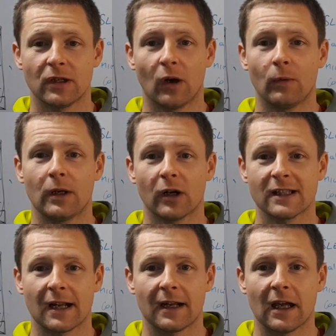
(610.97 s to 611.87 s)
We've got to
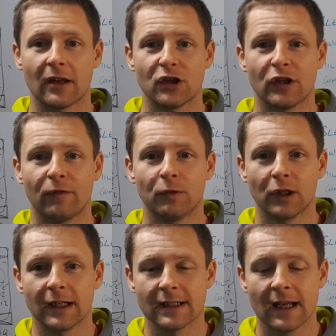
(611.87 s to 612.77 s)
stick together as shift
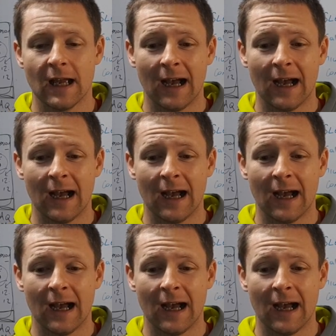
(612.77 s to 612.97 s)
workers,